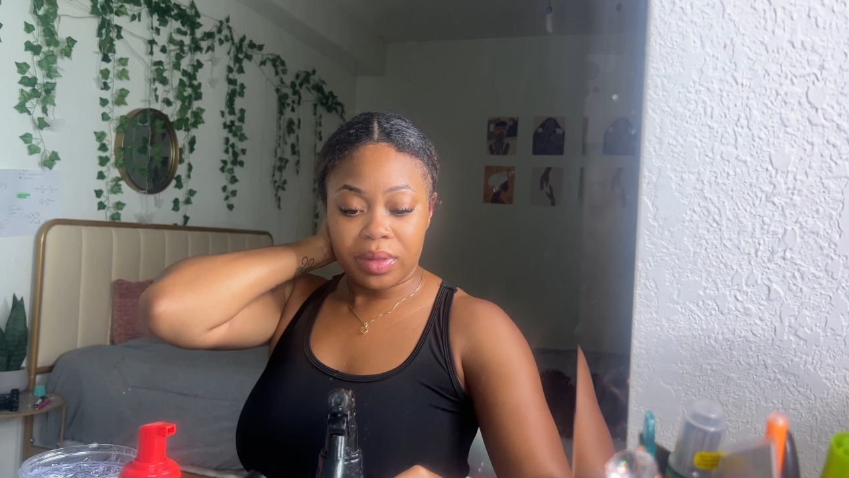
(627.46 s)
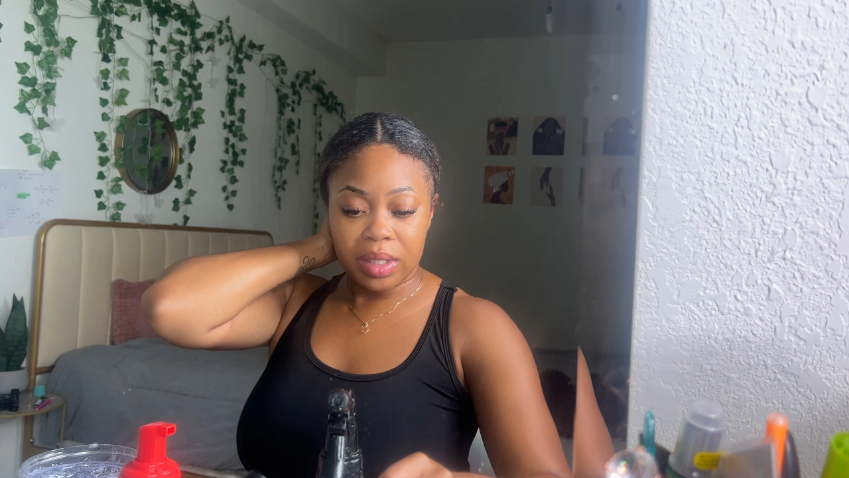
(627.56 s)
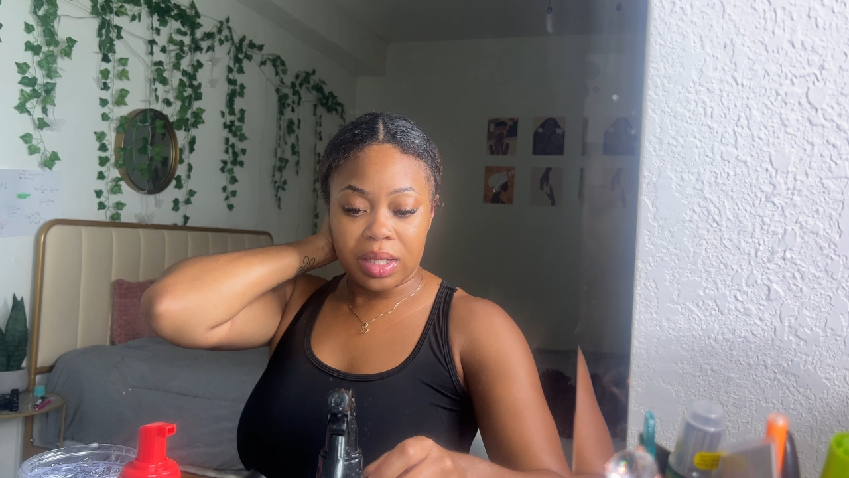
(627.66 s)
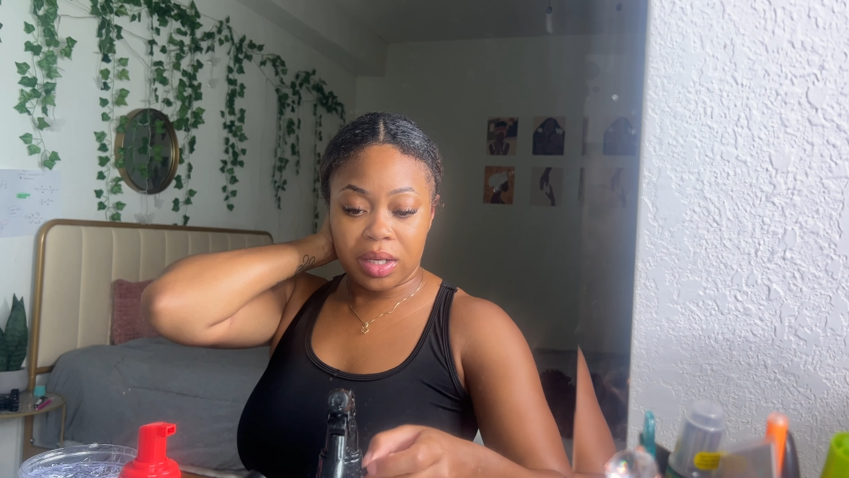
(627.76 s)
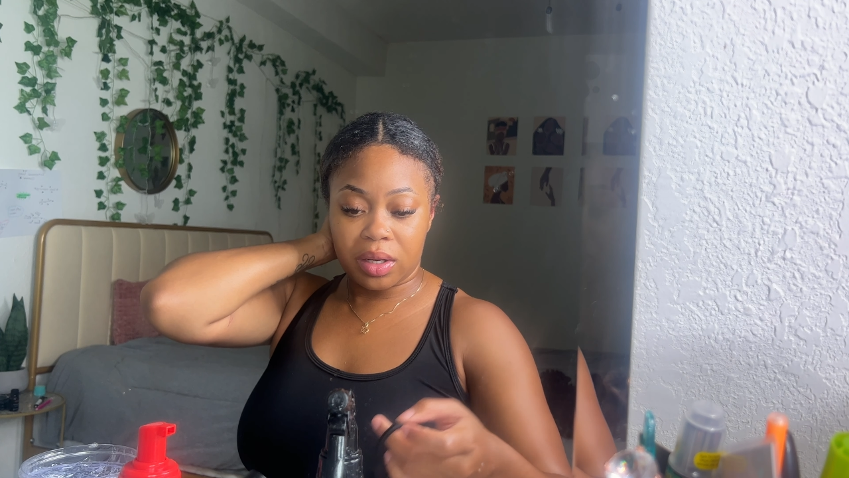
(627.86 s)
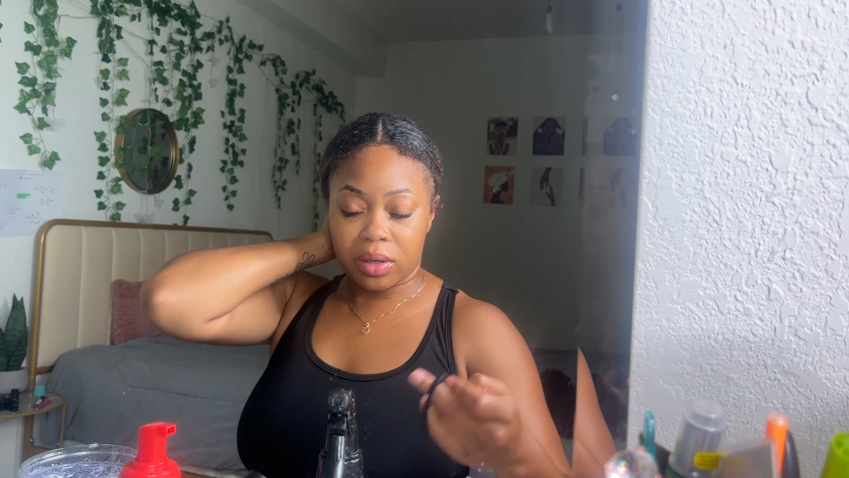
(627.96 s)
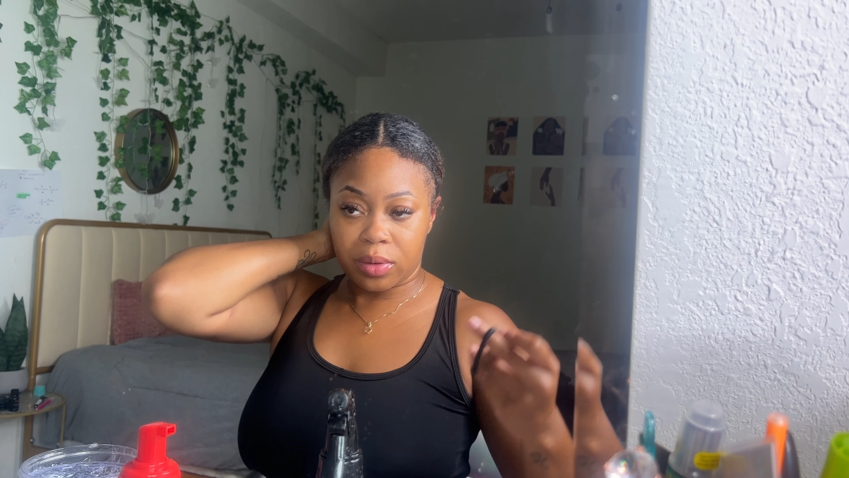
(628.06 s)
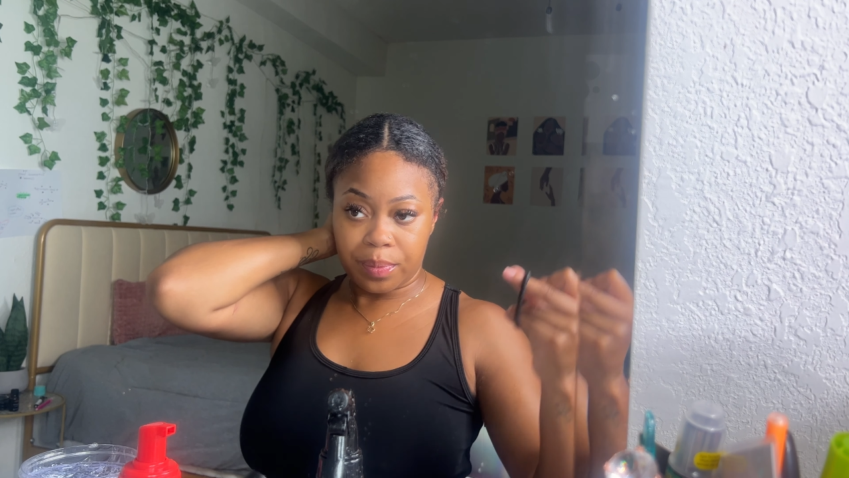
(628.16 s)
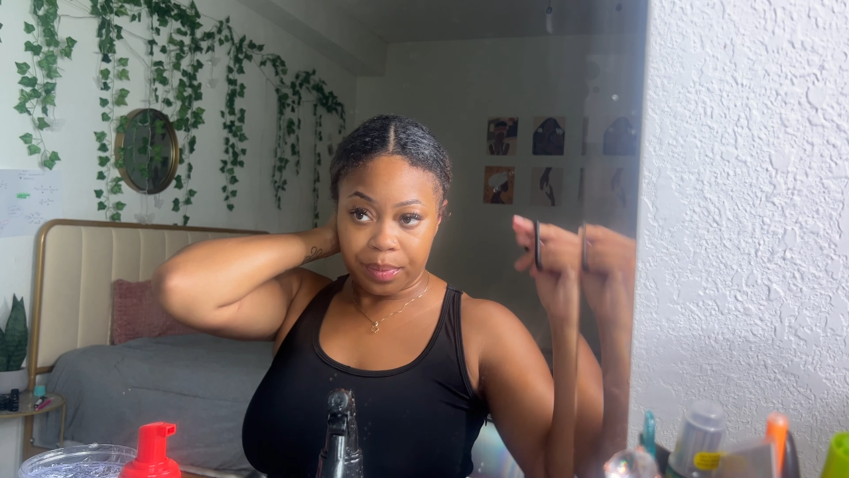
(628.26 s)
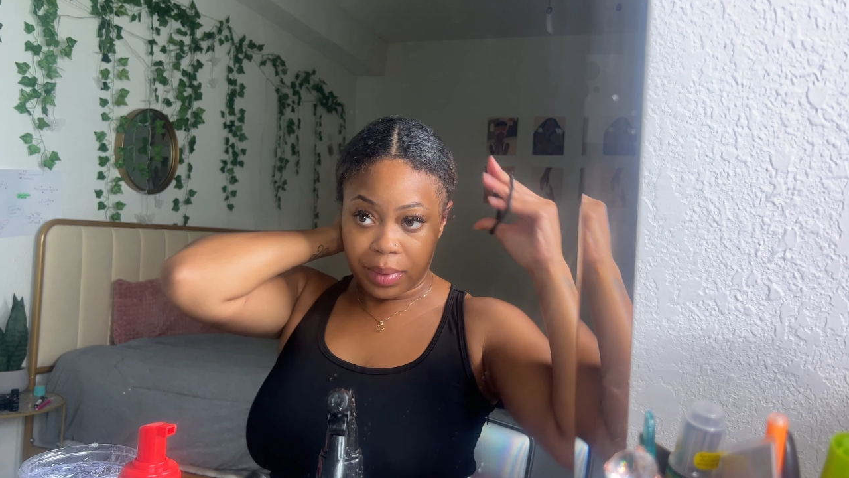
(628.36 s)
you
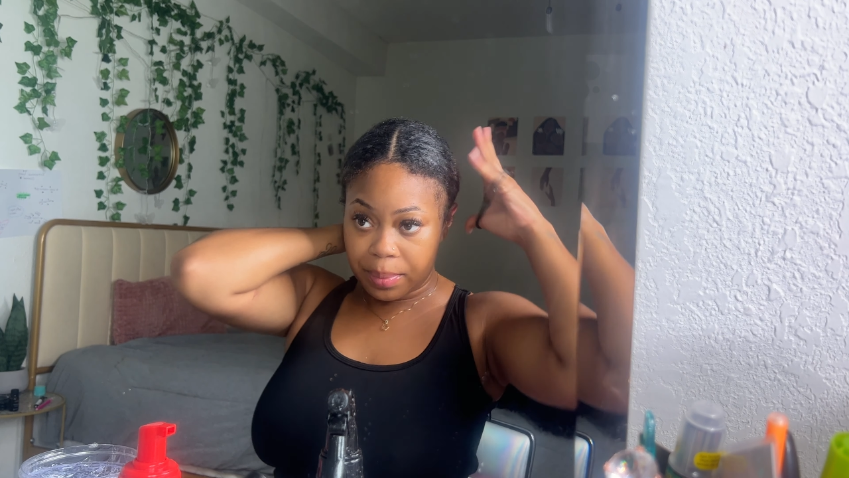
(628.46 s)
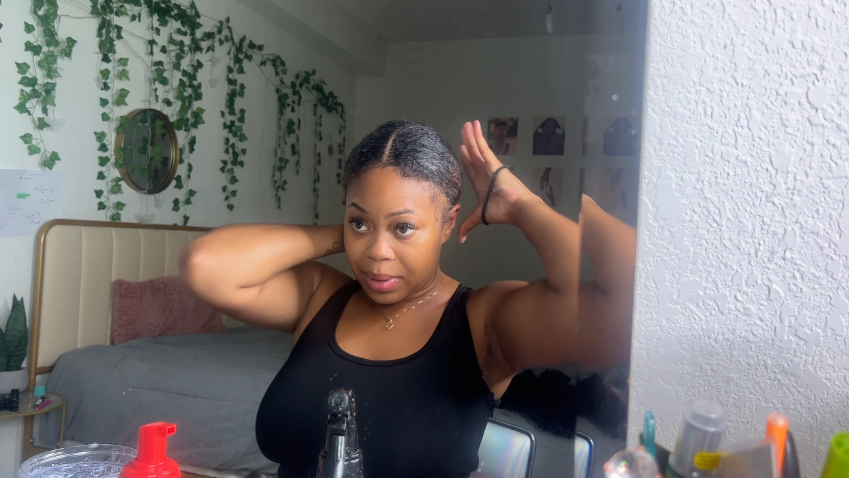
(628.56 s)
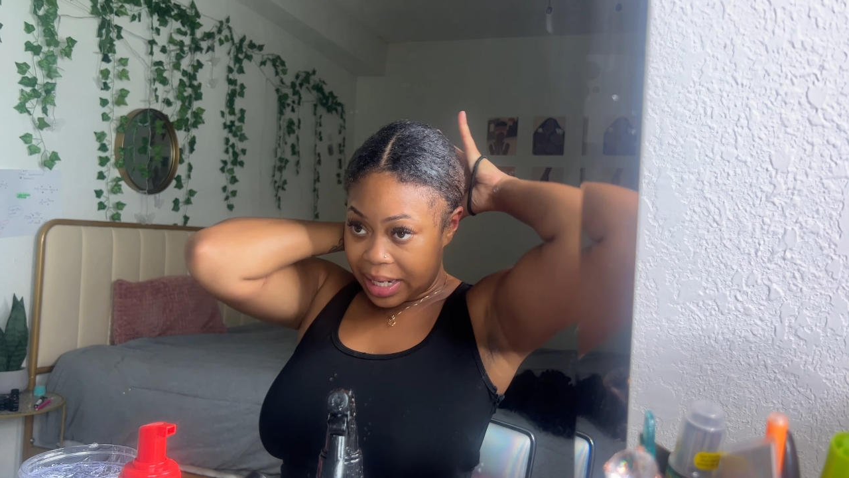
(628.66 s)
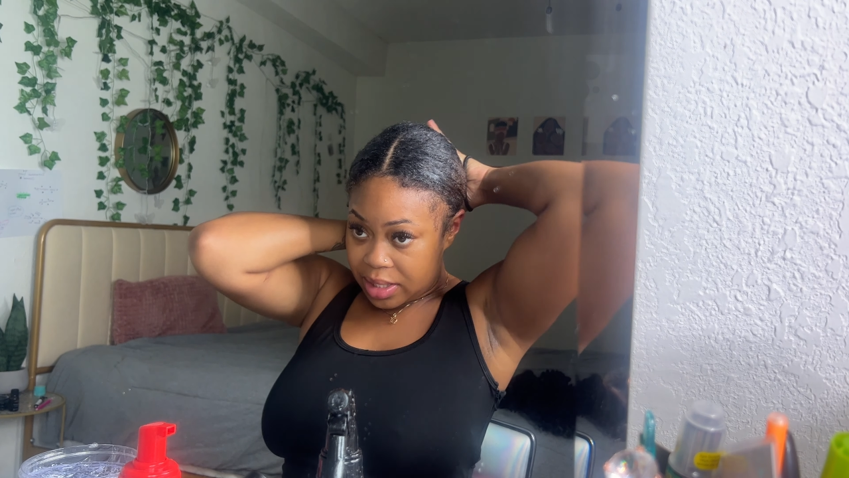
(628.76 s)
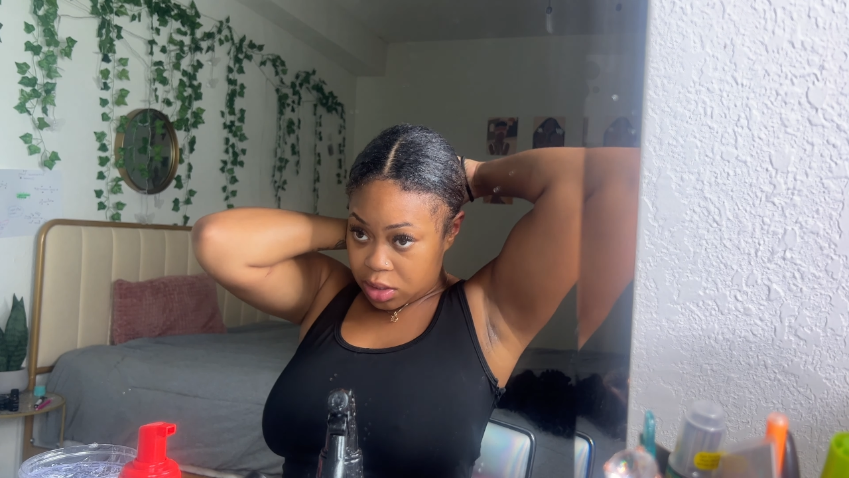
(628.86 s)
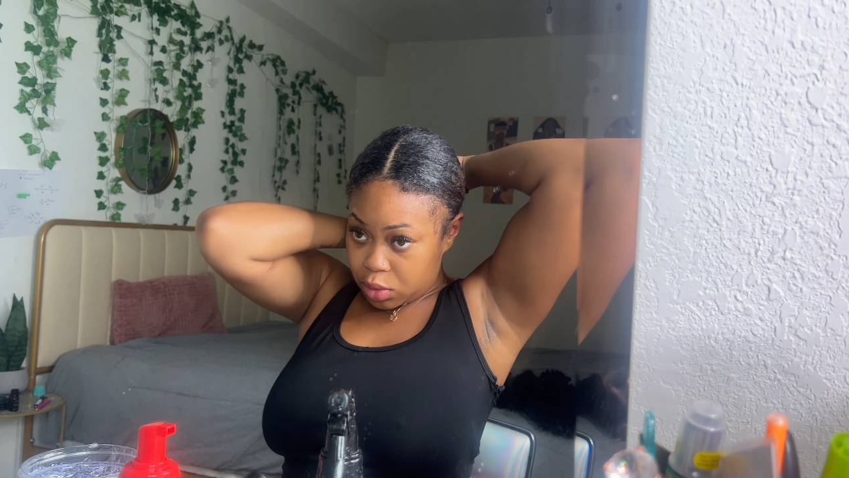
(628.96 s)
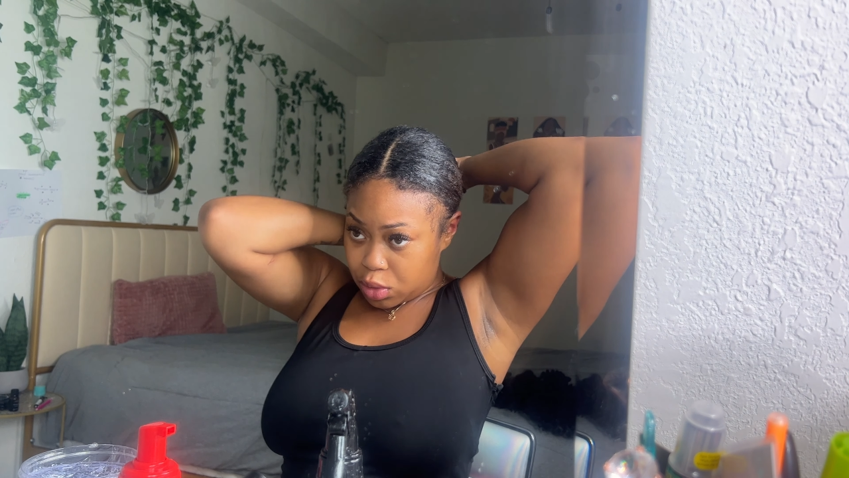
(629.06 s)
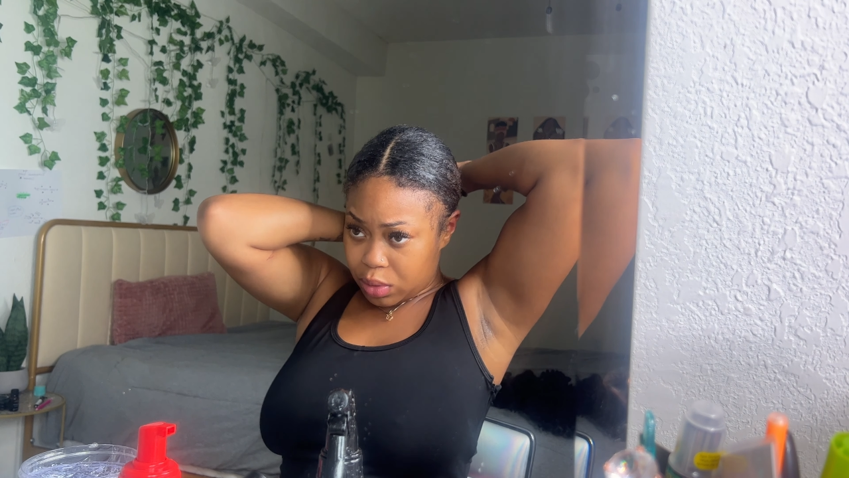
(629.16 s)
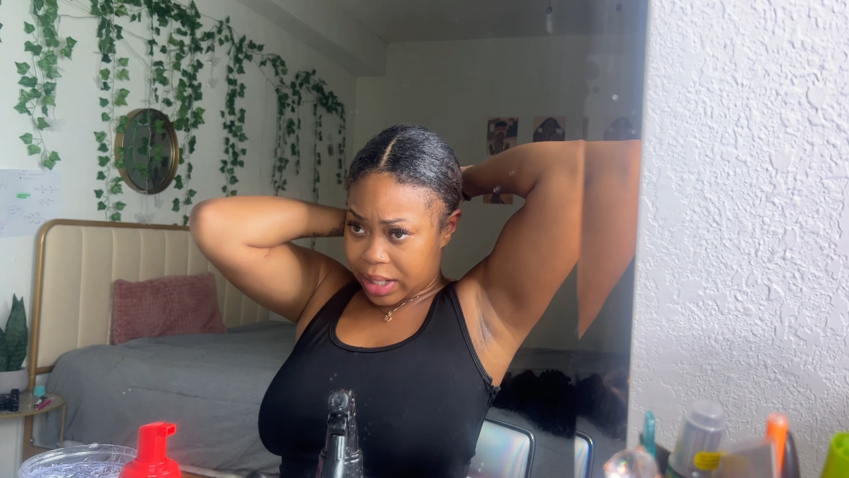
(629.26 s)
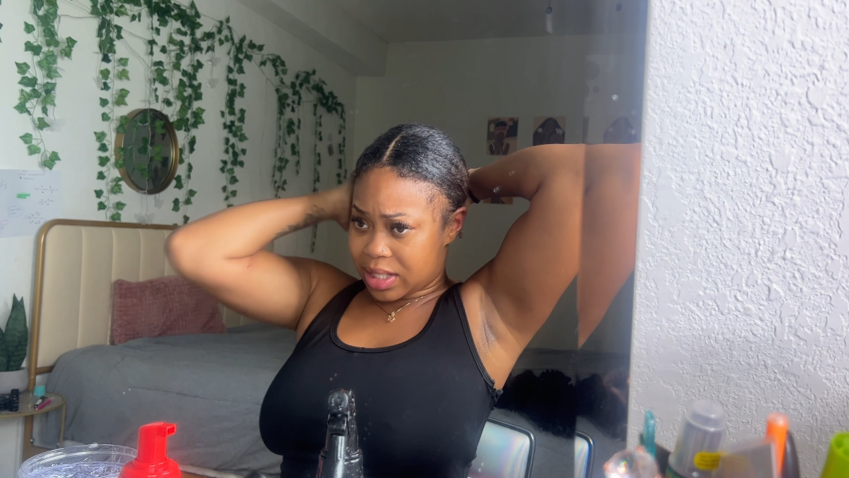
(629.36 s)
know? But I still do like